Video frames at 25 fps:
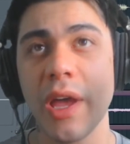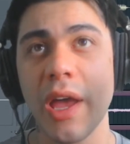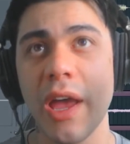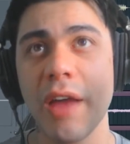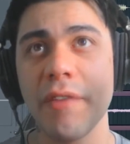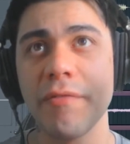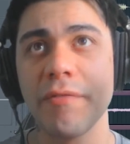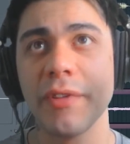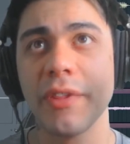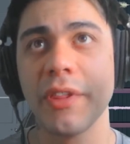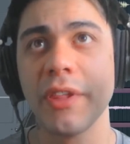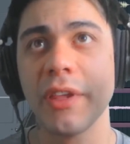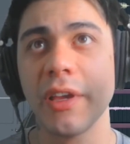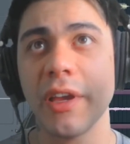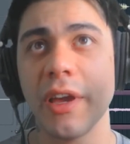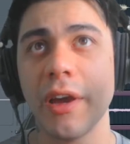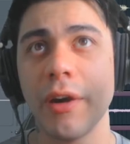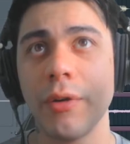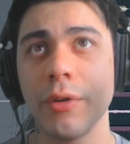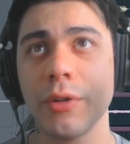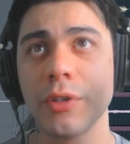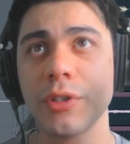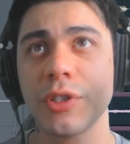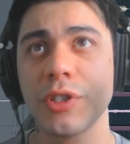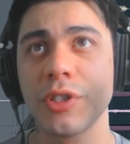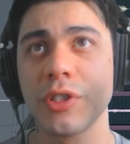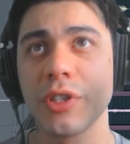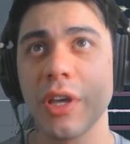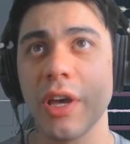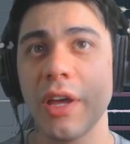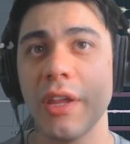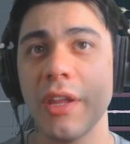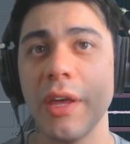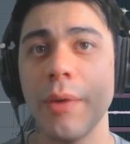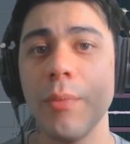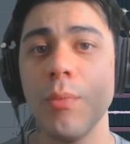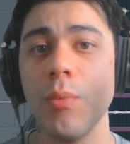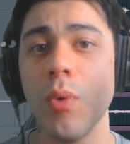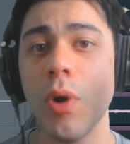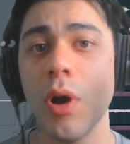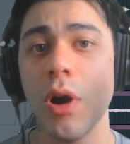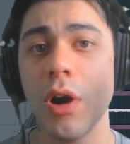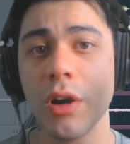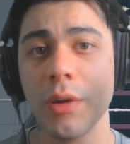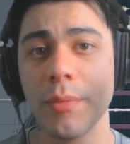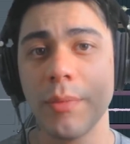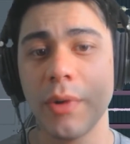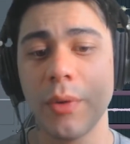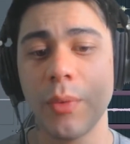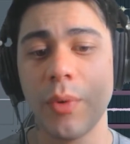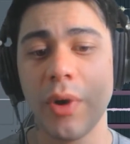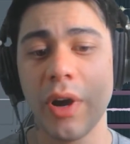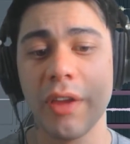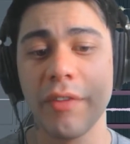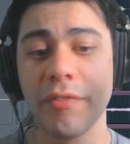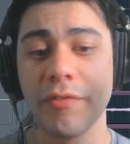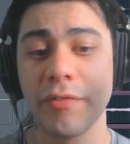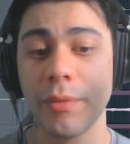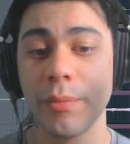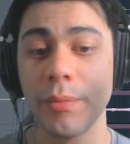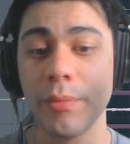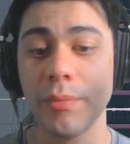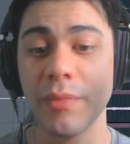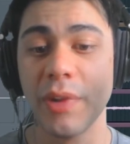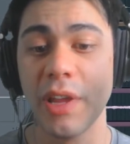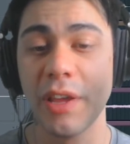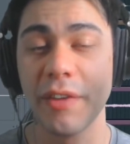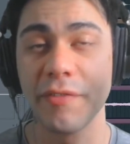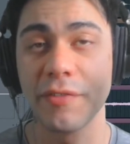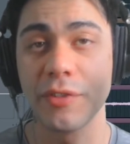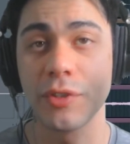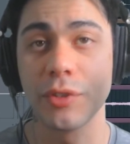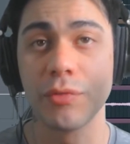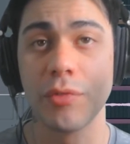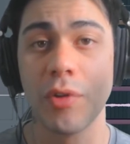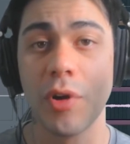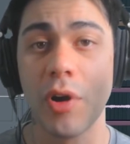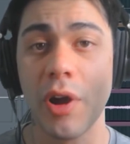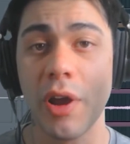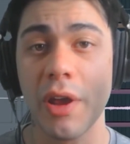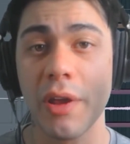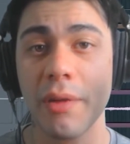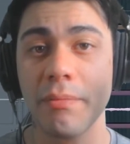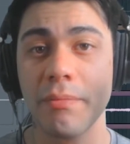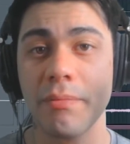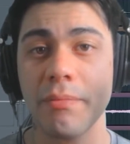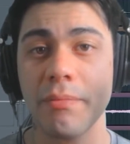everything else and then work my way from left to right.